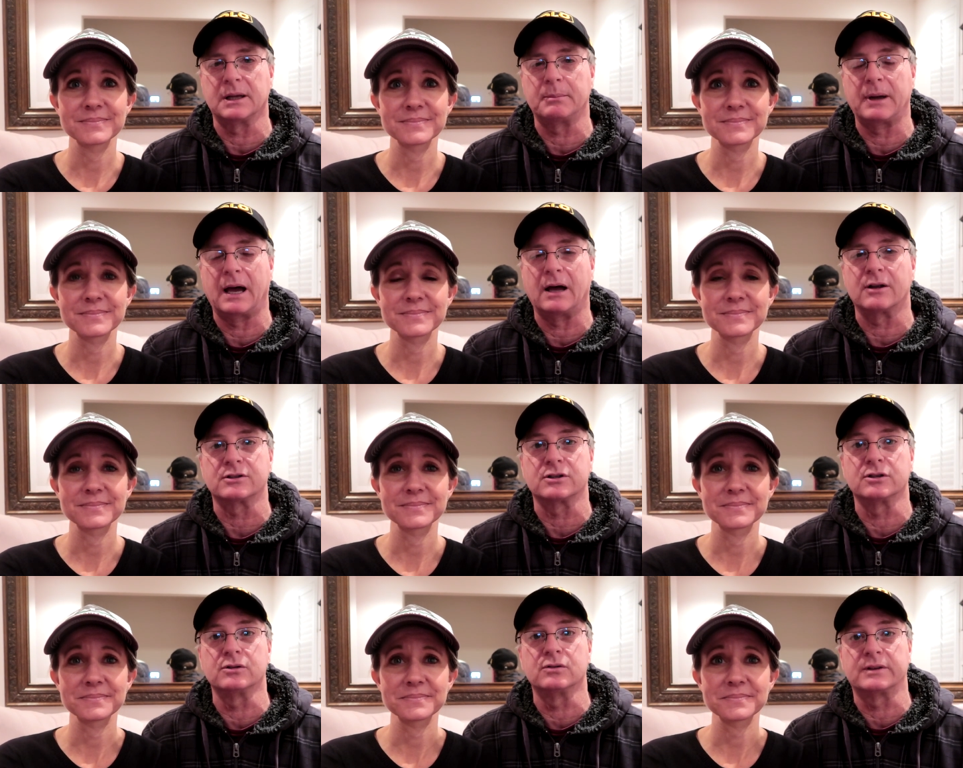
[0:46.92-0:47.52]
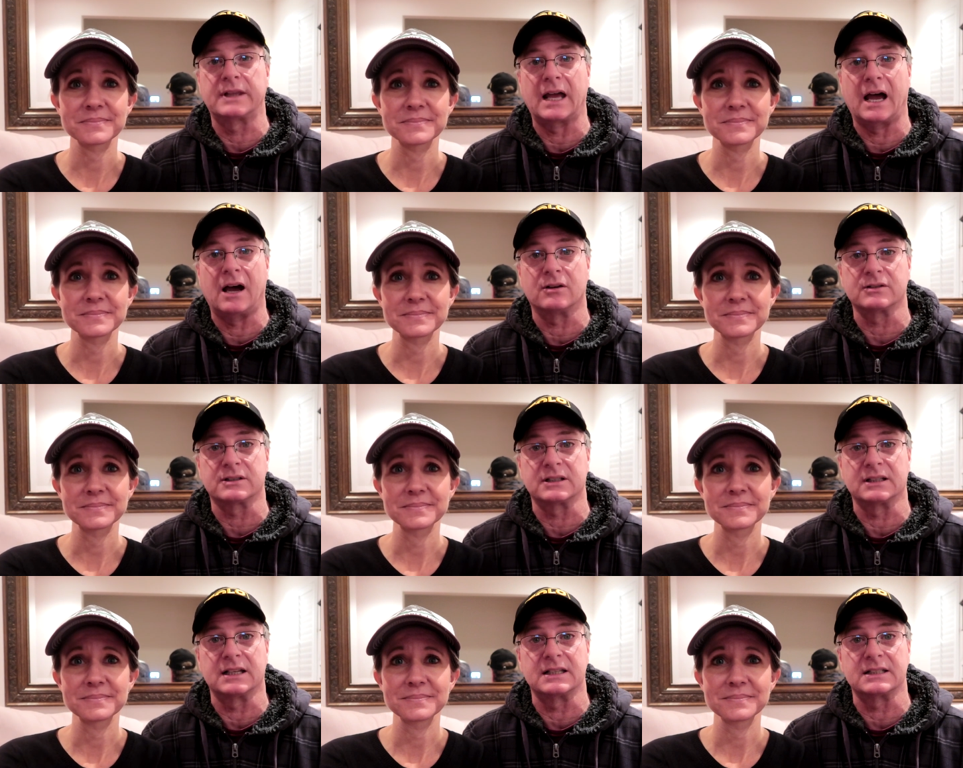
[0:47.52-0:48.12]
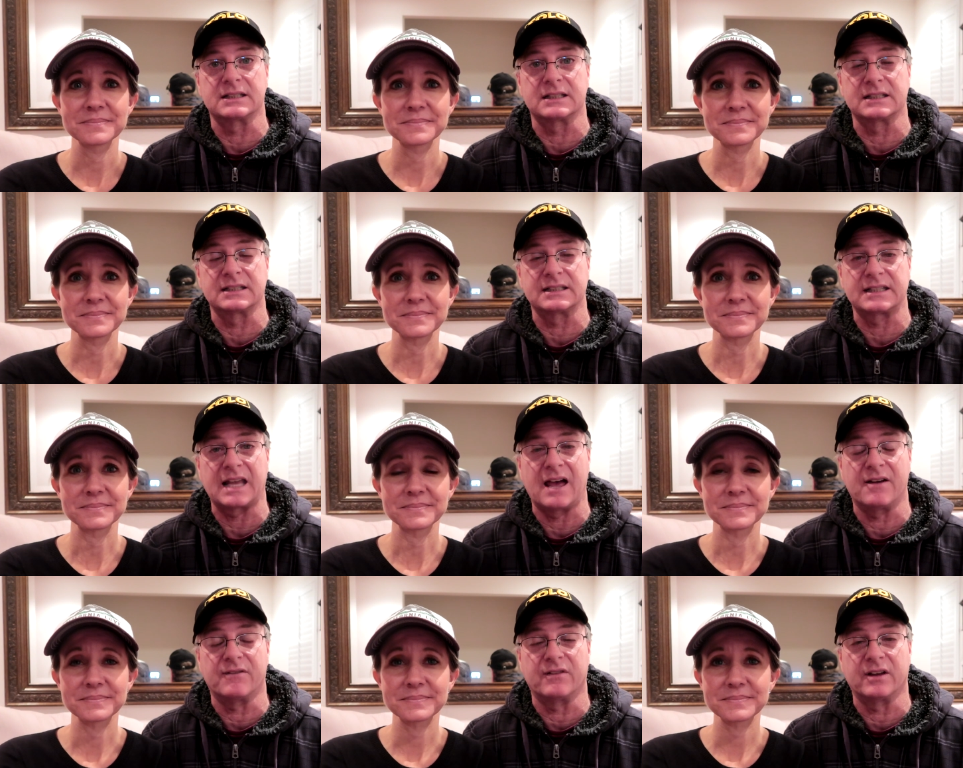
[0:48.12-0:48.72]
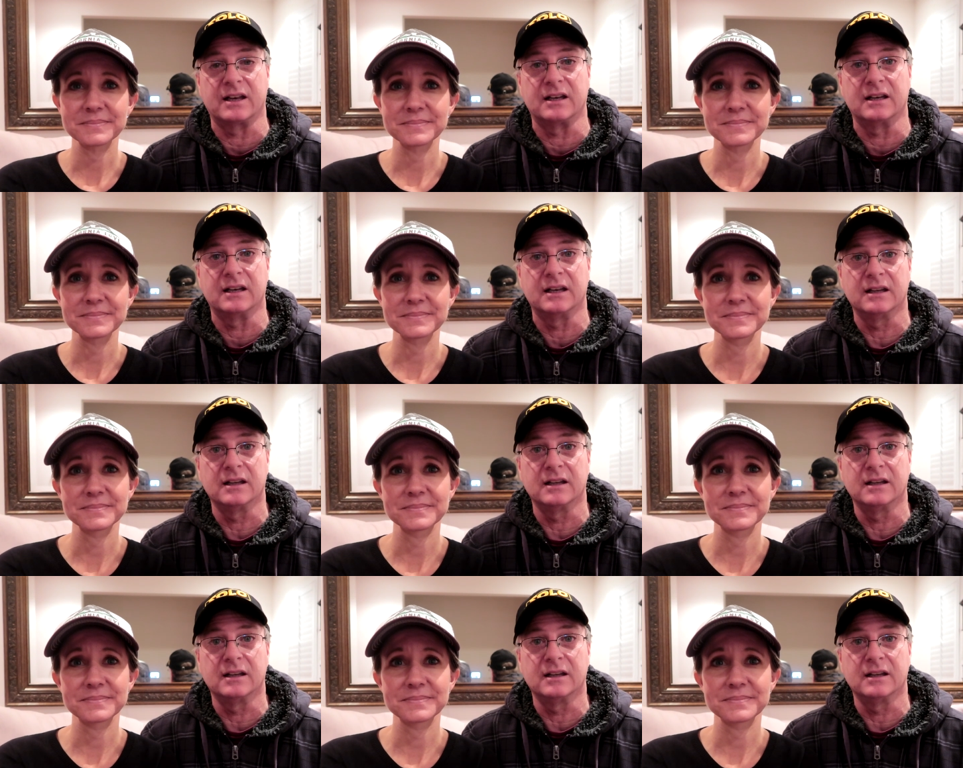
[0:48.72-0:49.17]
Speaker 1: about 2007,